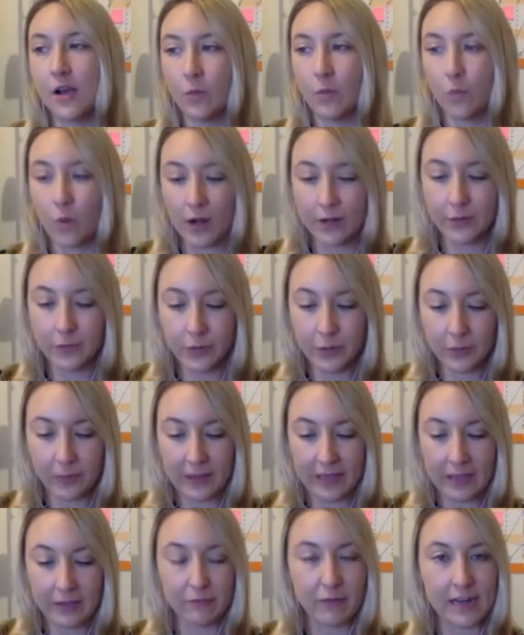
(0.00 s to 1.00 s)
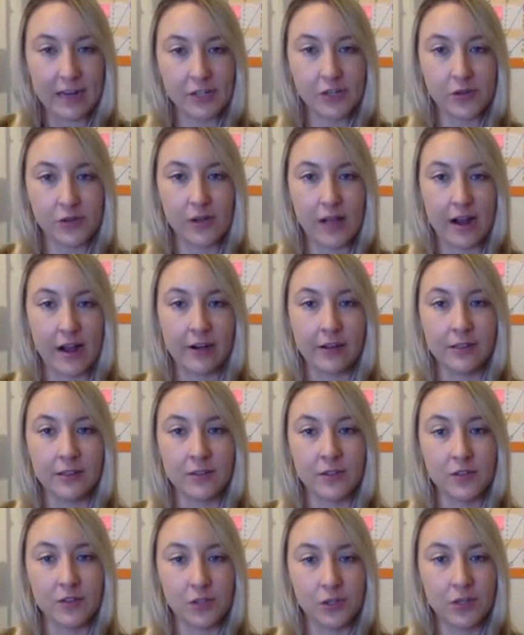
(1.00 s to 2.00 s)
One would be Rachel
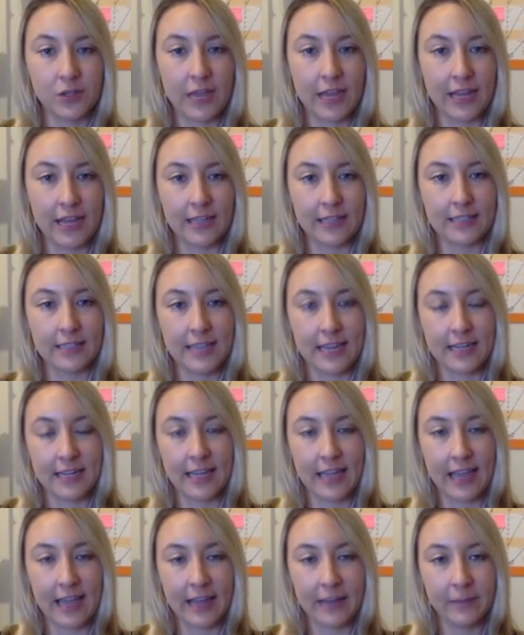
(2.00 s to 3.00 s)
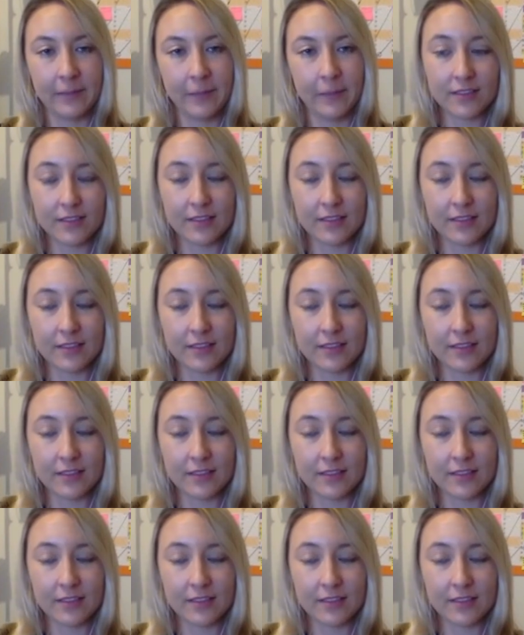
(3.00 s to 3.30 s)
Aaron's 2K to 10K.